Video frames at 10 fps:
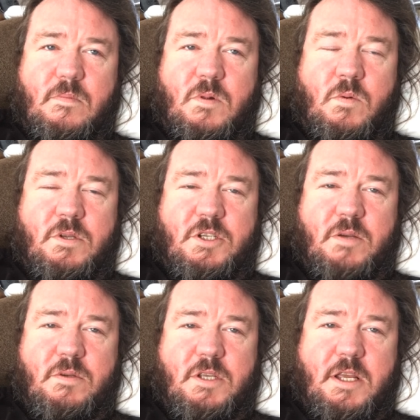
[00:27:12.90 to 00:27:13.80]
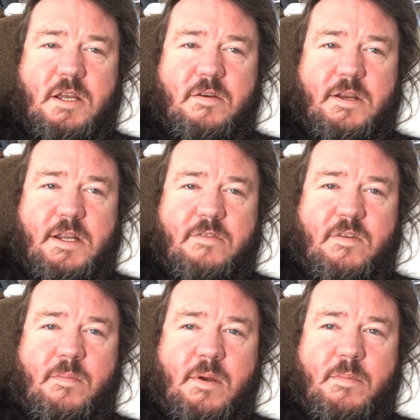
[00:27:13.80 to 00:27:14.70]
And when she was here, I did
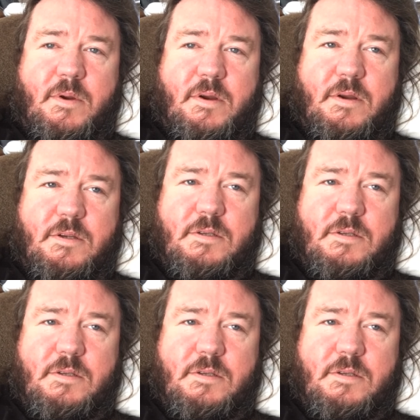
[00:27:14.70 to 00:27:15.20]
remember